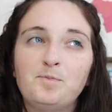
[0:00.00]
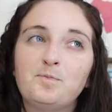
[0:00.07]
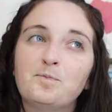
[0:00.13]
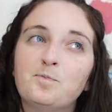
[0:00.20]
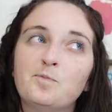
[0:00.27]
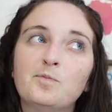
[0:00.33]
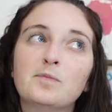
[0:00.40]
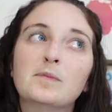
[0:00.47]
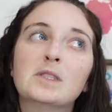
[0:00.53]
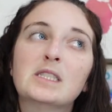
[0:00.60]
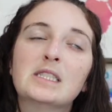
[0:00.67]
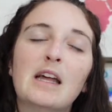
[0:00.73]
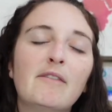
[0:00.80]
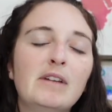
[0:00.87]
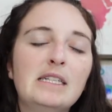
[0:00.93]

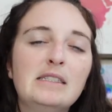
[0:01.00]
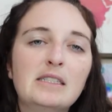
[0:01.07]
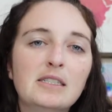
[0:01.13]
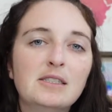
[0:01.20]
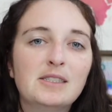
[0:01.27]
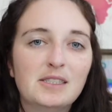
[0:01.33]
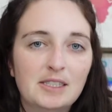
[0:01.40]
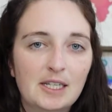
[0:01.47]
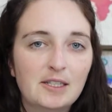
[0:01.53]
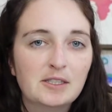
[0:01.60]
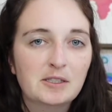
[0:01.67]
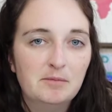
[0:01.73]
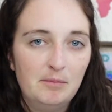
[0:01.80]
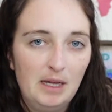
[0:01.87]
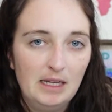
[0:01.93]
7 to
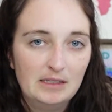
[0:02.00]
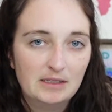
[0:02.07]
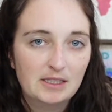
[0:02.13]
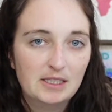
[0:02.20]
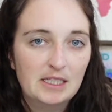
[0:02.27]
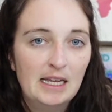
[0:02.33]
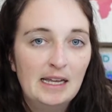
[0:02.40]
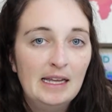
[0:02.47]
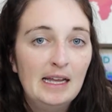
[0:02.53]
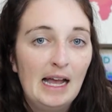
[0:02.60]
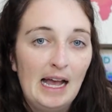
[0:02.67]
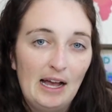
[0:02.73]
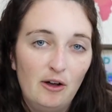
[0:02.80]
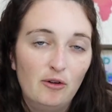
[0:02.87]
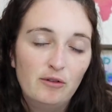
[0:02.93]
6 months
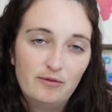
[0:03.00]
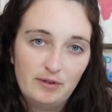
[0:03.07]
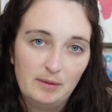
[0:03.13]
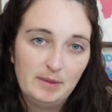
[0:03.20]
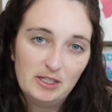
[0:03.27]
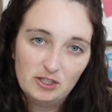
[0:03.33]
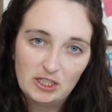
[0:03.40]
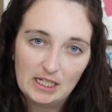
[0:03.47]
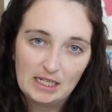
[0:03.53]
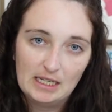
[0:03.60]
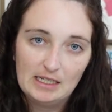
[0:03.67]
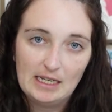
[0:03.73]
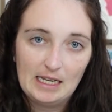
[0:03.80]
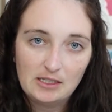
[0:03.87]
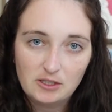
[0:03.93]
out from your
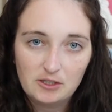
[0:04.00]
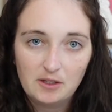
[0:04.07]
check-in date.